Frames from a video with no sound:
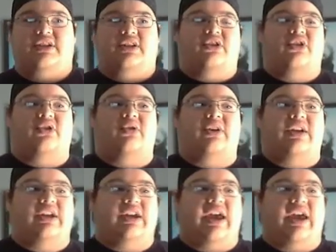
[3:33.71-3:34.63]
You know,
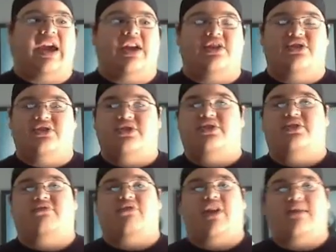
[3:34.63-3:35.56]

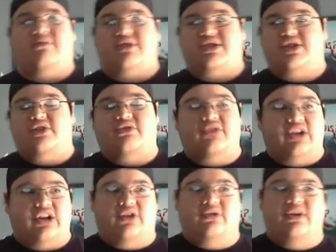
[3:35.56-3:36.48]
Edge, Rey
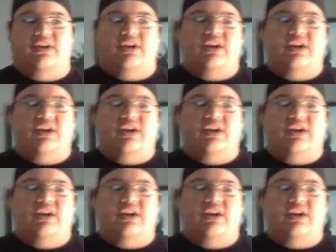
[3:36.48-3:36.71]
Mysterio,